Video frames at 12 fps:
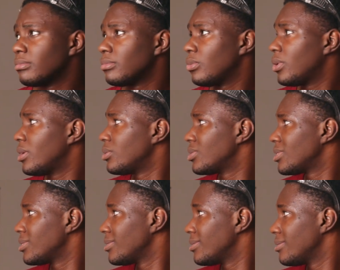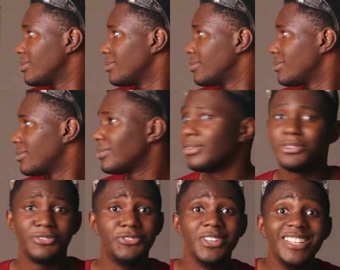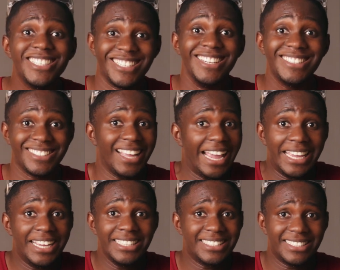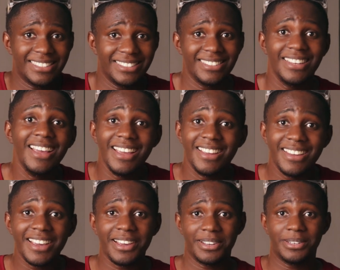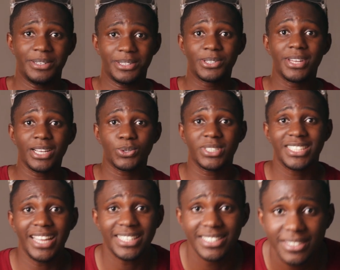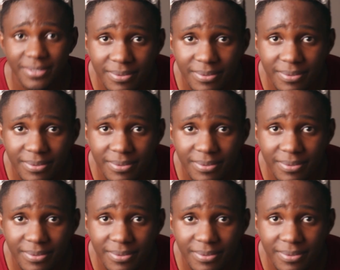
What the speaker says: What else? Finish it, I guess. Yeah, so that's what's next.